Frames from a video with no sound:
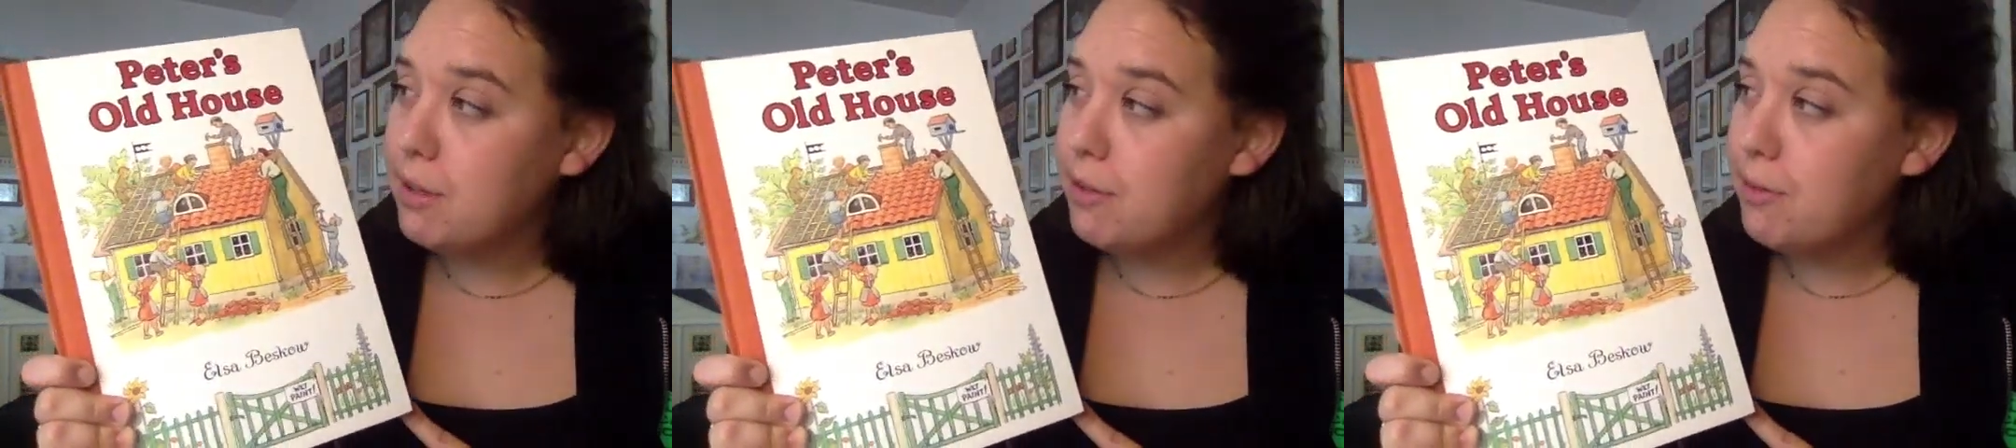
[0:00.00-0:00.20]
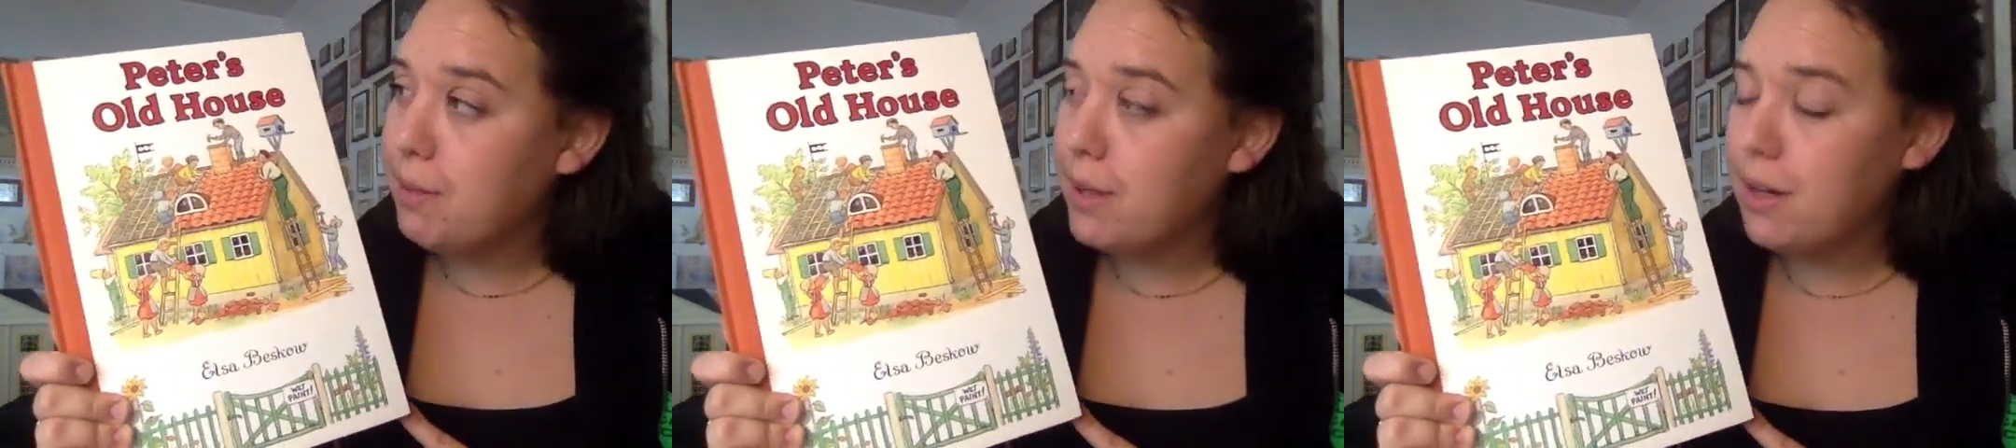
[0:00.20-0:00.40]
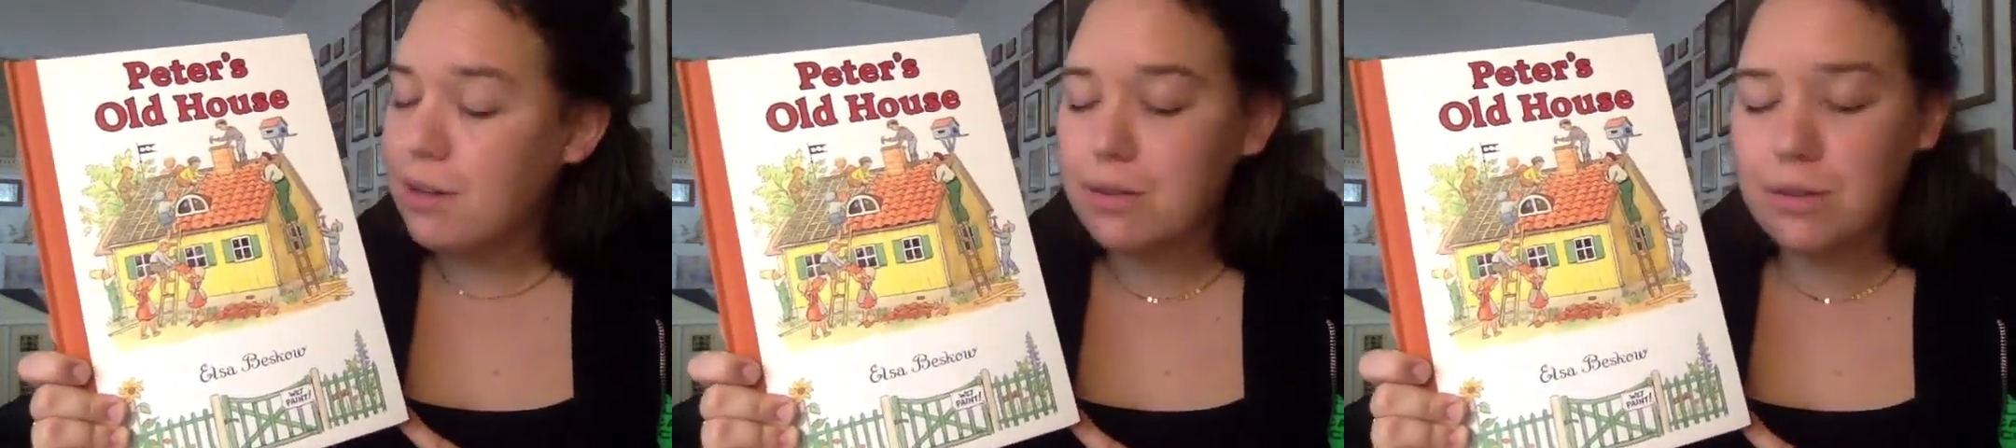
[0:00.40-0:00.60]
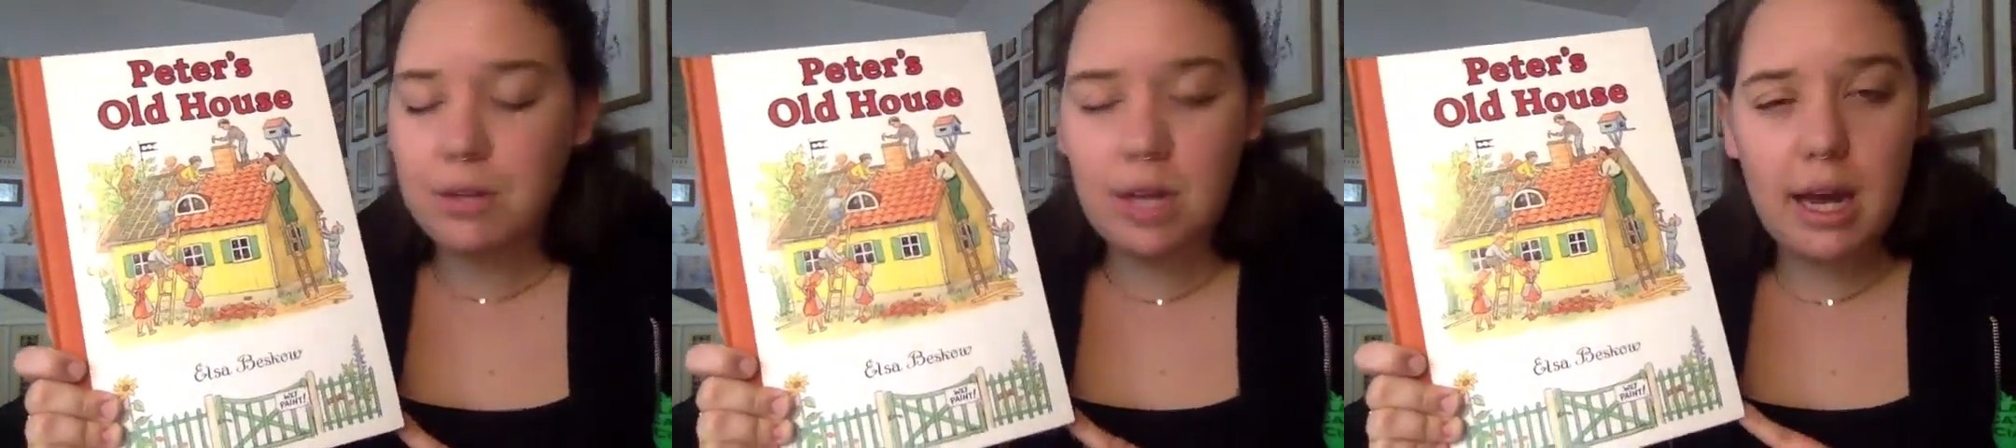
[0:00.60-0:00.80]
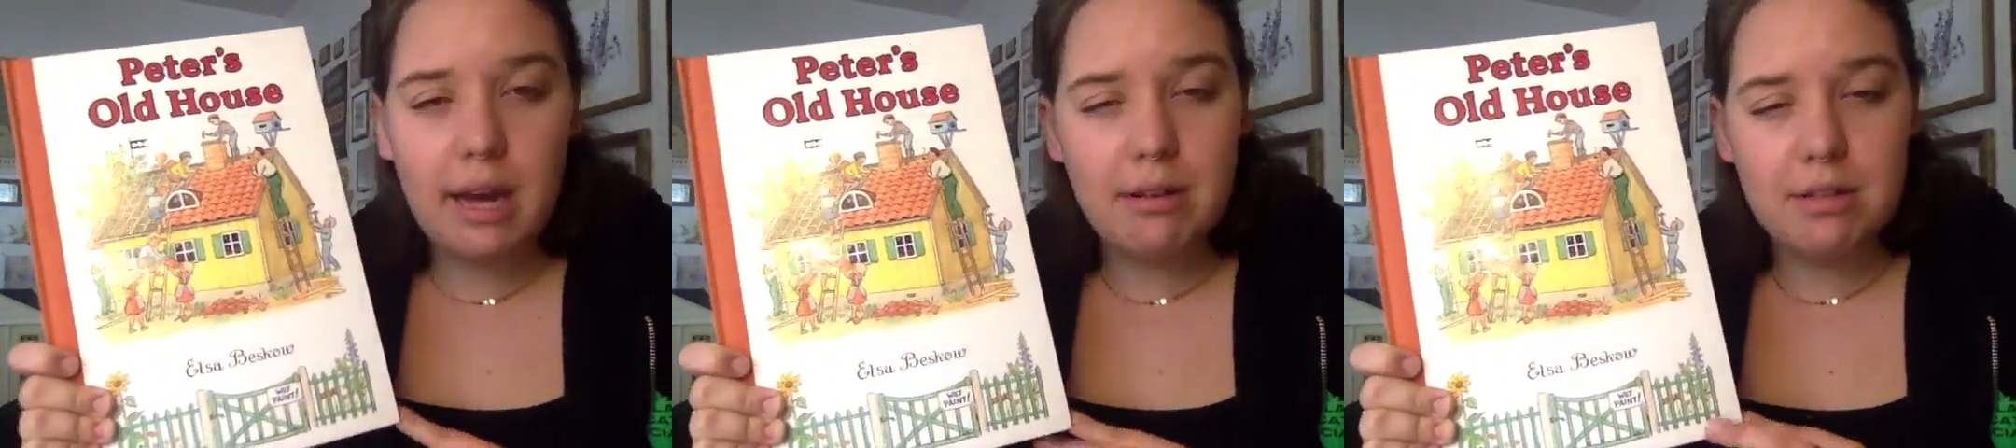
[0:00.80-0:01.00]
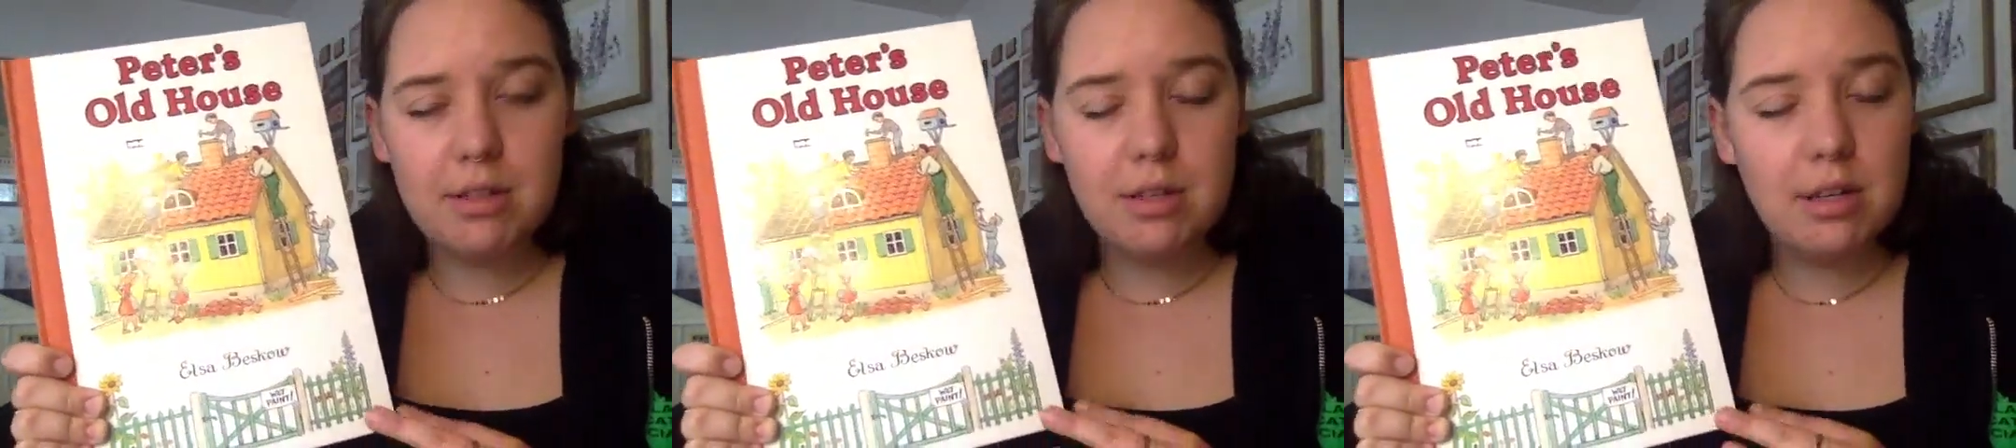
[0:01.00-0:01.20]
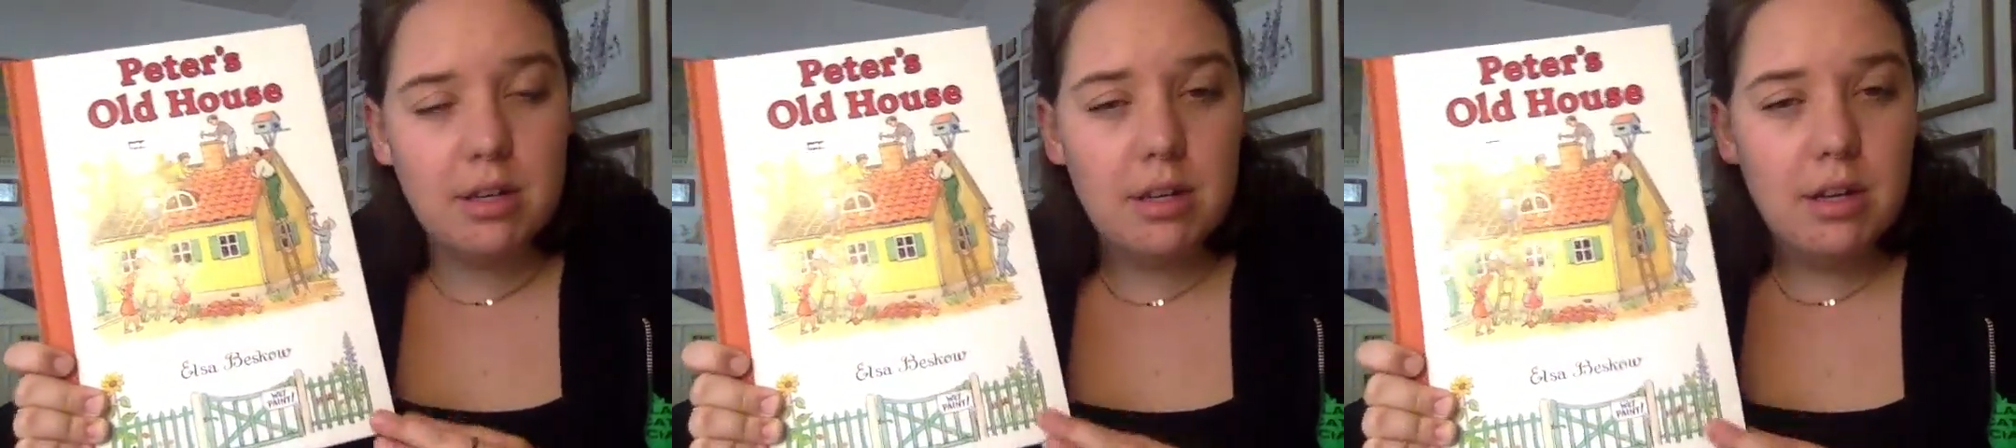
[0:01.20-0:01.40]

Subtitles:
of Peter's old house.